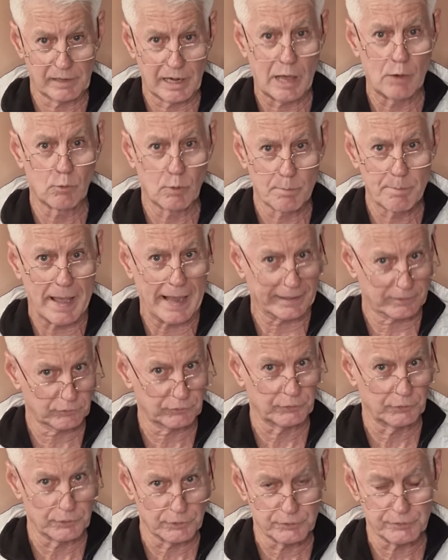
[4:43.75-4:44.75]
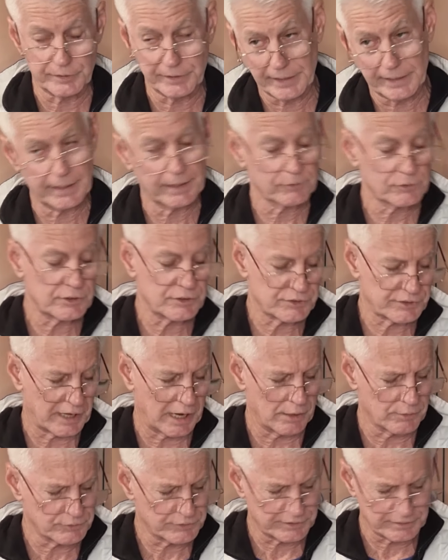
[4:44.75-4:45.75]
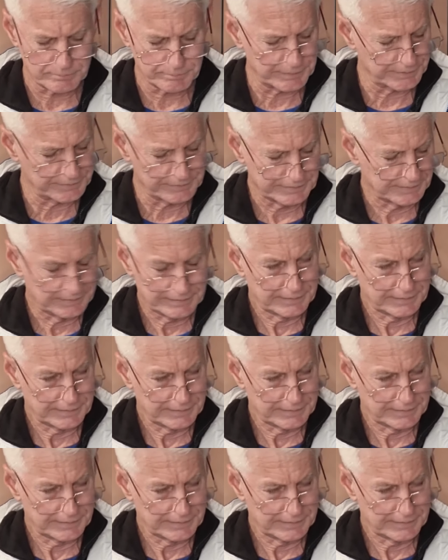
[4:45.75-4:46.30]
lower back surgery. Now she's coaching, but